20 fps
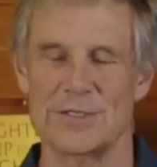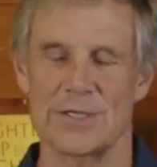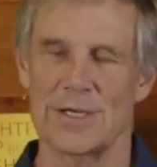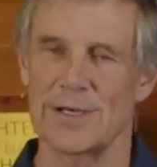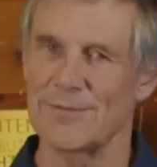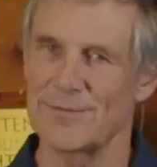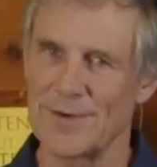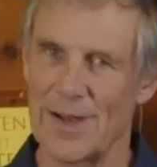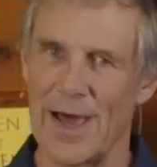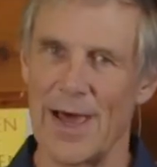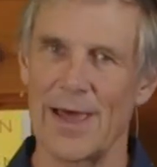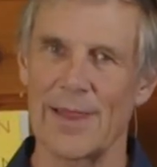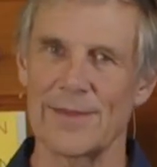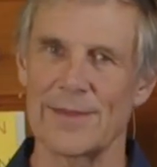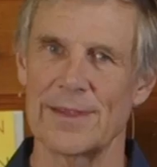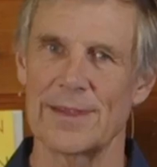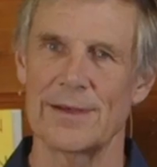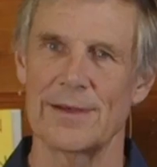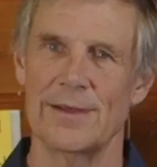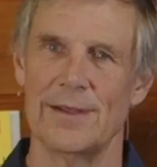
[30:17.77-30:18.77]
And if not,
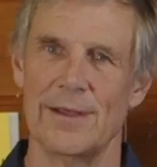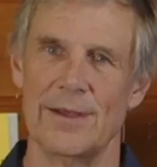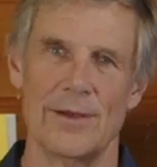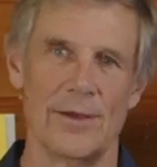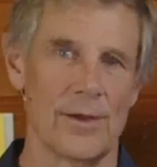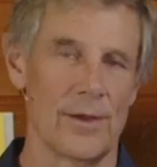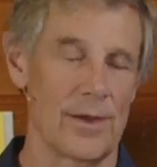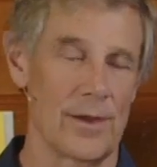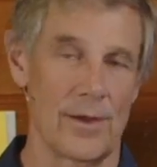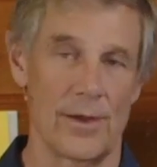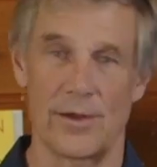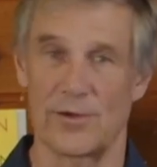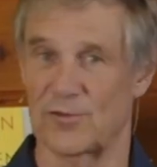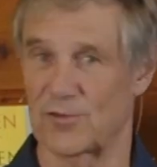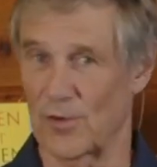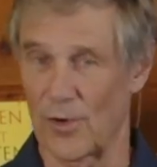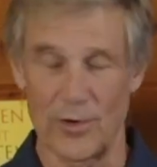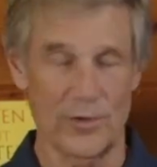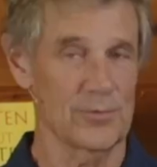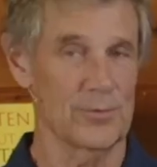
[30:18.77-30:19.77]
then it
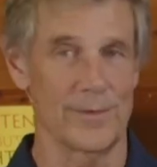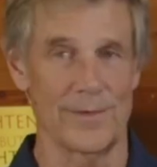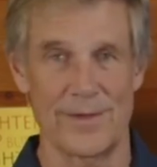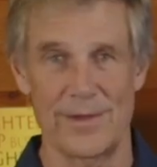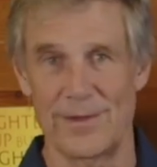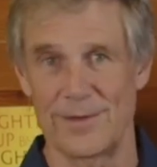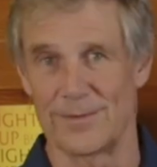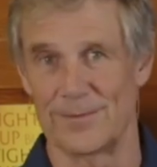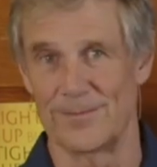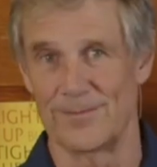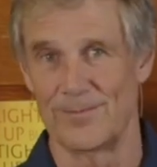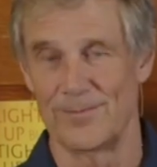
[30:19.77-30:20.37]
starts with you.